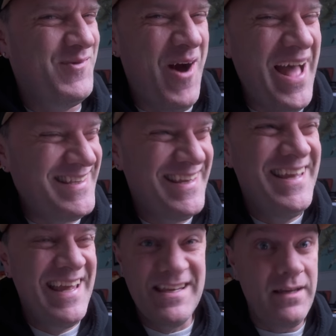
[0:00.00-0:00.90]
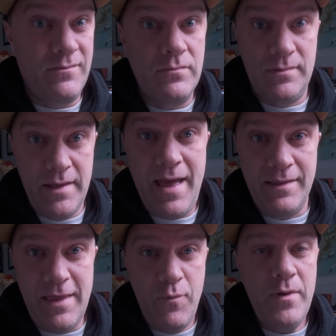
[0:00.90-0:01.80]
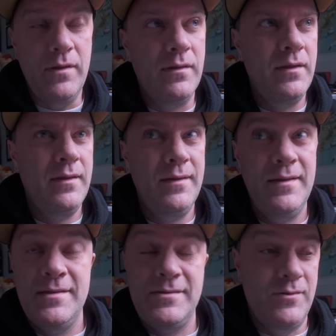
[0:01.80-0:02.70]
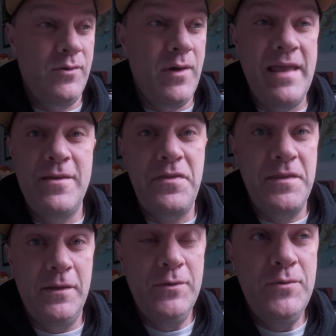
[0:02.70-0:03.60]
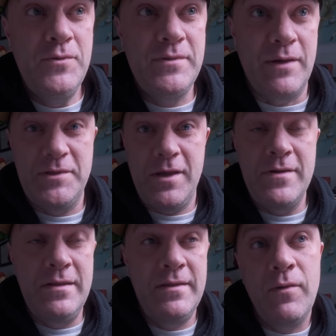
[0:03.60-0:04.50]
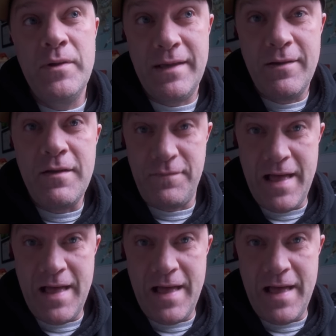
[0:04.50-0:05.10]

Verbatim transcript: what? He's like, yeah, they will. So I had nothing to lose. I was already there. I went down and